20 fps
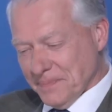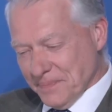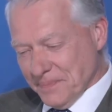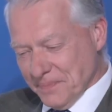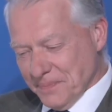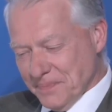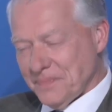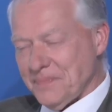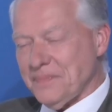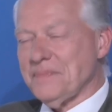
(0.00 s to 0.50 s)

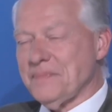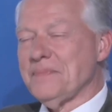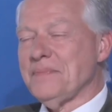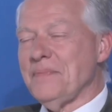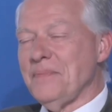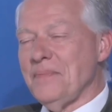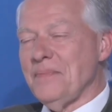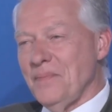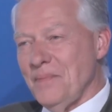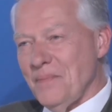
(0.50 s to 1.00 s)
right, in a
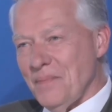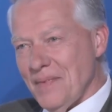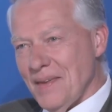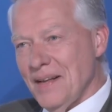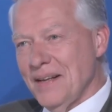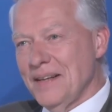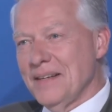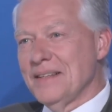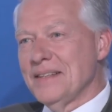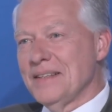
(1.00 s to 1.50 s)

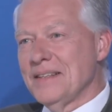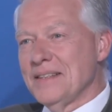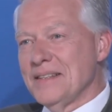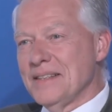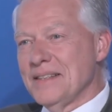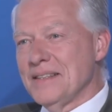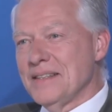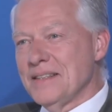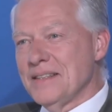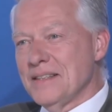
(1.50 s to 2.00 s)
wetsuit.
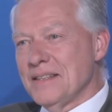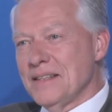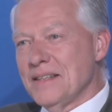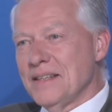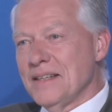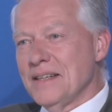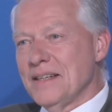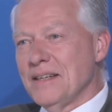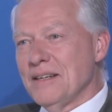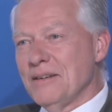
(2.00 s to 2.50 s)
Um,
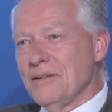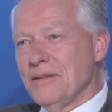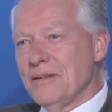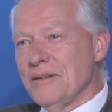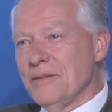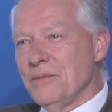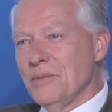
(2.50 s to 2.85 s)
and